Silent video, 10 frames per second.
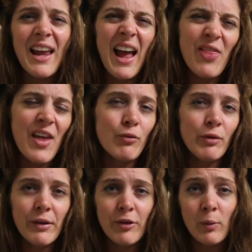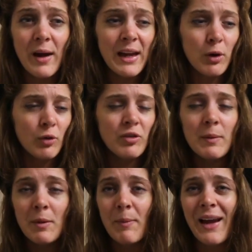and then rinse away or
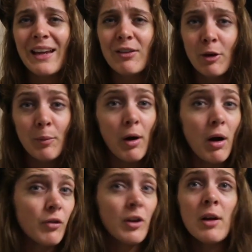dip them back into the bath